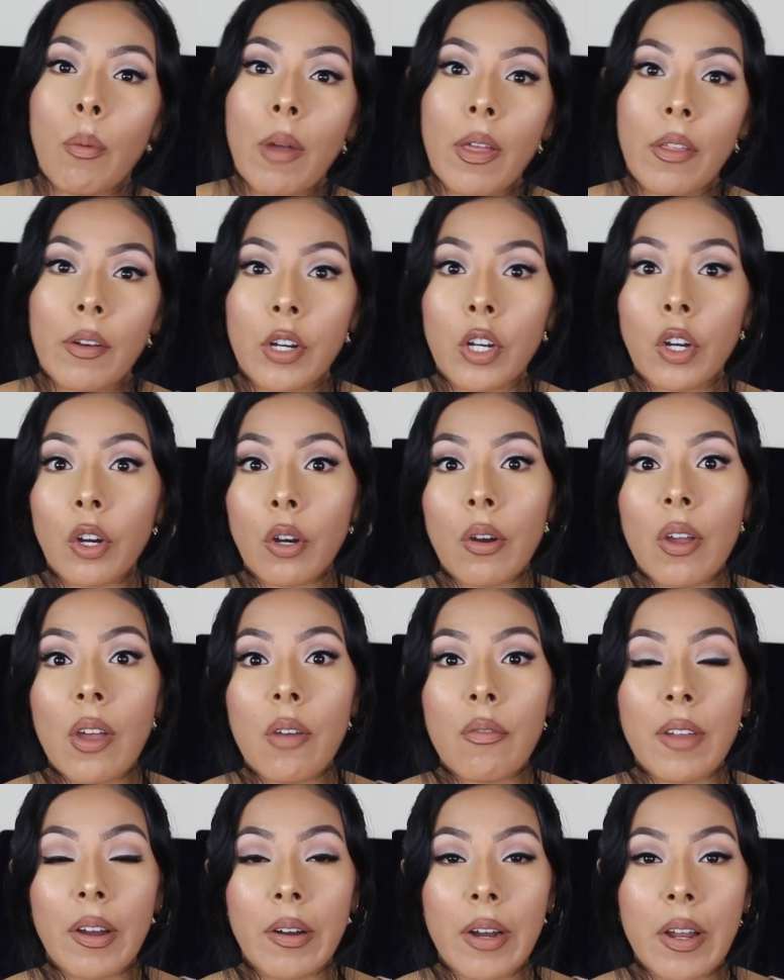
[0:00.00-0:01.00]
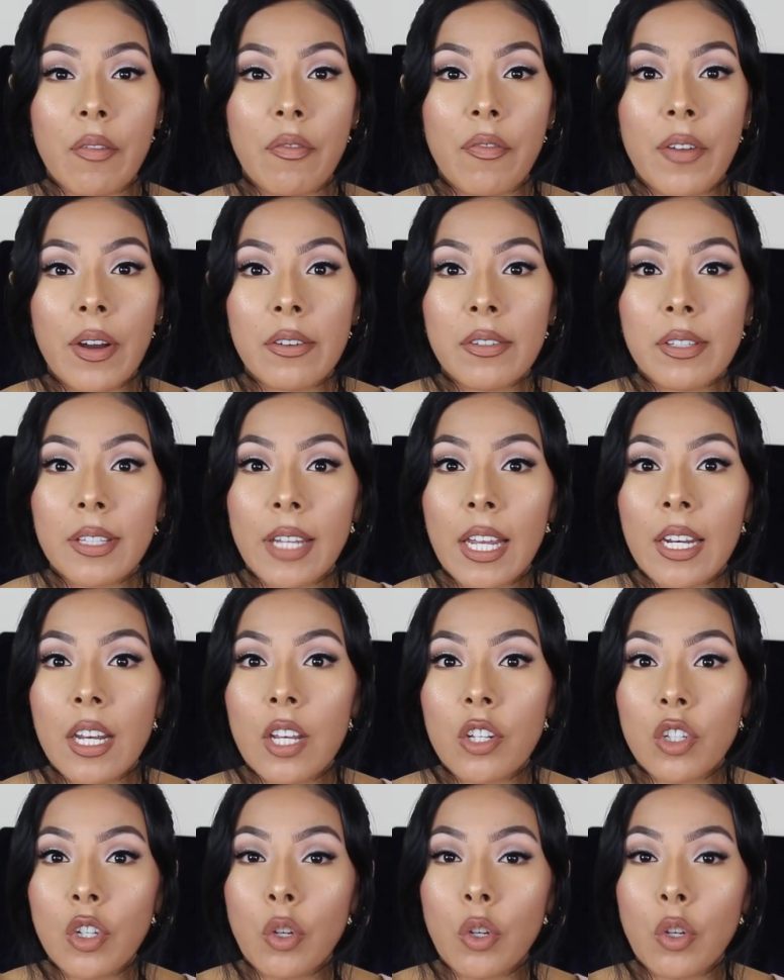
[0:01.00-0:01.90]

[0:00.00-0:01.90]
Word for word: whether you're very fair skin